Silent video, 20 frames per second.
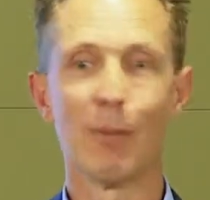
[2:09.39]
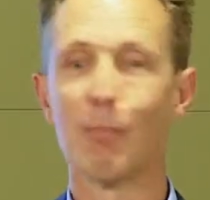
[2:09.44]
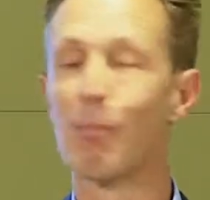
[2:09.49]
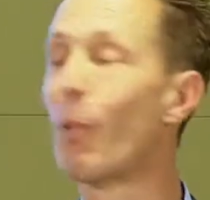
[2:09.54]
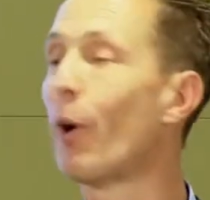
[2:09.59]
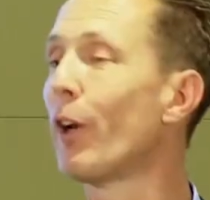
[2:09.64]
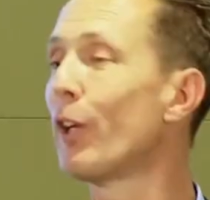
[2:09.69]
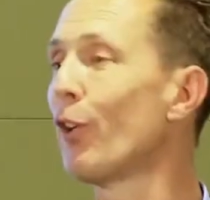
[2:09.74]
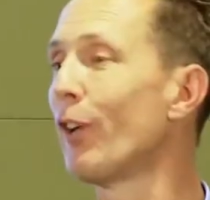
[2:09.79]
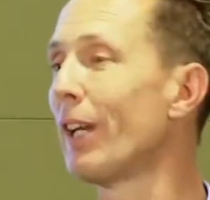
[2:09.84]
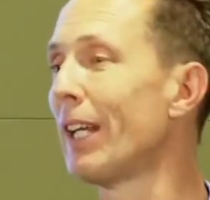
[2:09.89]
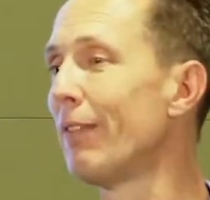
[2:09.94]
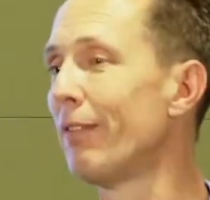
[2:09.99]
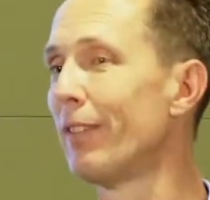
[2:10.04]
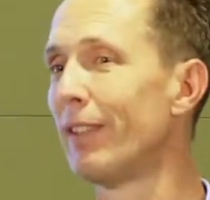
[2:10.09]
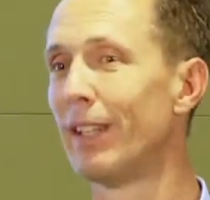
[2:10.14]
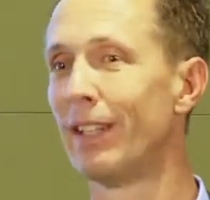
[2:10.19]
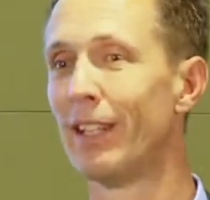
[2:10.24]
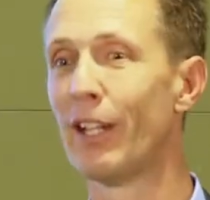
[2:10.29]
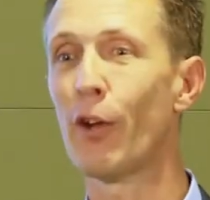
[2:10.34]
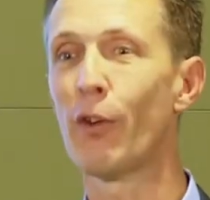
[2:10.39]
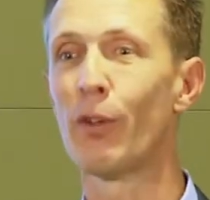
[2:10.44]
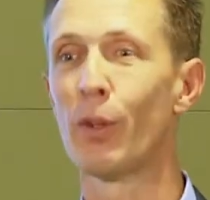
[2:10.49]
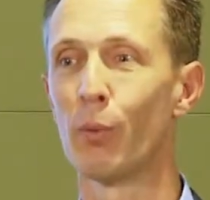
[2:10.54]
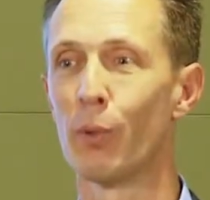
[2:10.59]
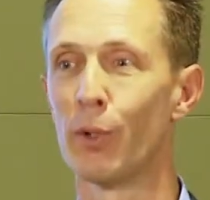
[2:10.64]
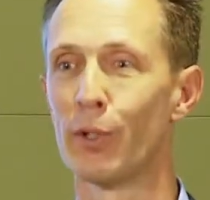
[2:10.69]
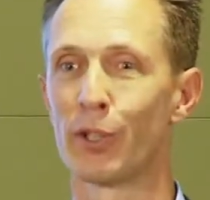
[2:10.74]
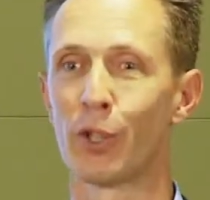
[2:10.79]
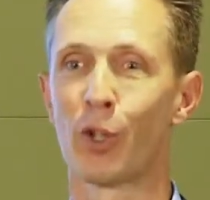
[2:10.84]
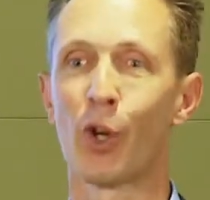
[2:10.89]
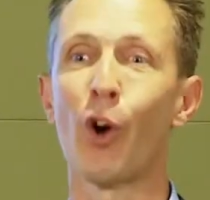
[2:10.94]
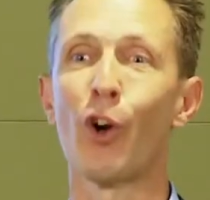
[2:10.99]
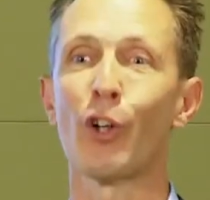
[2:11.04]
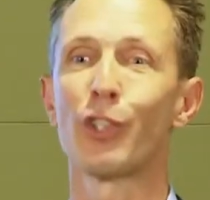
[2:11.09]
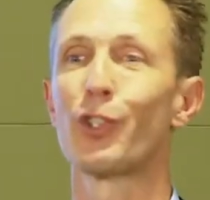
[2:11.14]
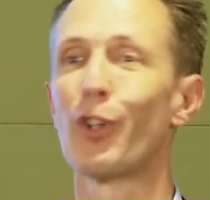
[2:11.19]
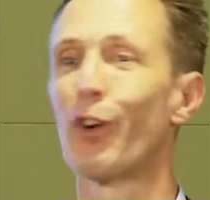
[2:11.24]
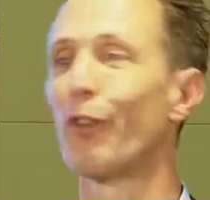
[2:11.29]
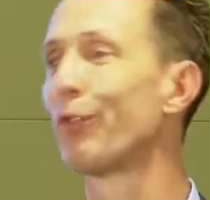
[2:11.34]
might not even know the words
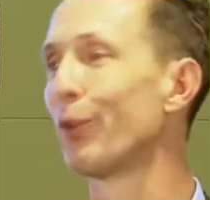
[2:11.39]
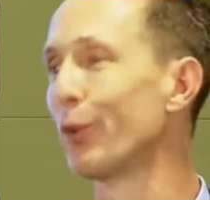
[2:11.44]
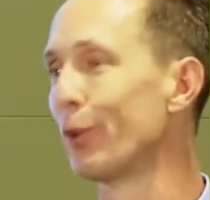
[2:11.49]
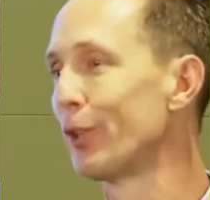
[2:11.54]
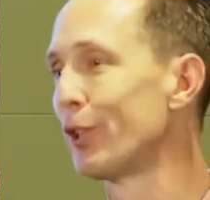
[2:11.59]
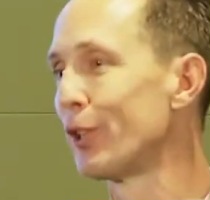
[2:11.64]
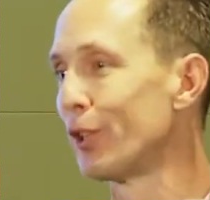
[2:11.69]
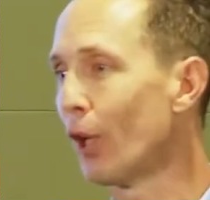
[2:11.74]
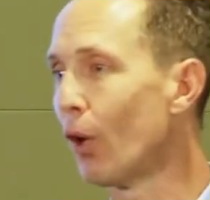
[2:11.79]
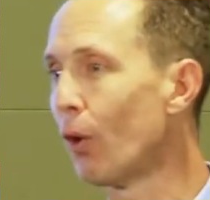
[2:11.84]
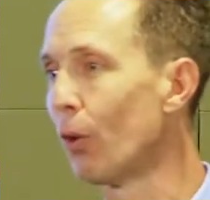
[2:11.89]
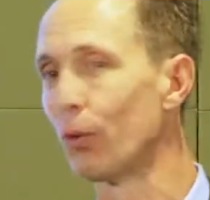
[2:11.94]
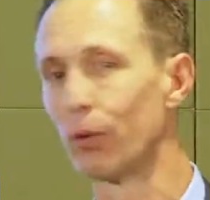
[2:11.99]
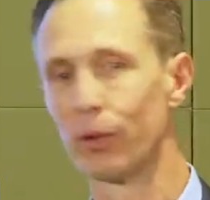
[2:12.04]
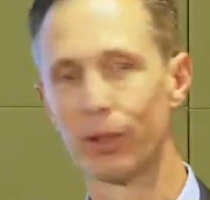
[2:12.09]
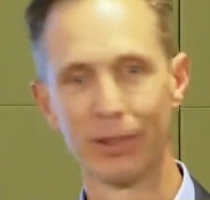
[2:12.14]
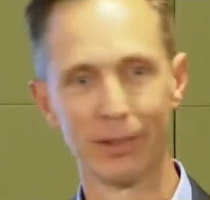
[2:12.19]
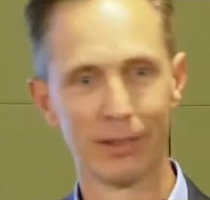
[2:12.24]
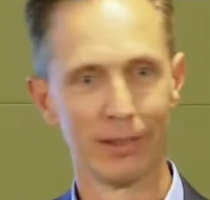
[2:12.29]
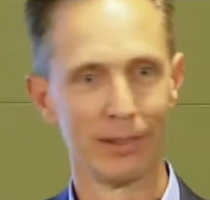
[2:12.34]
cost of goods sold.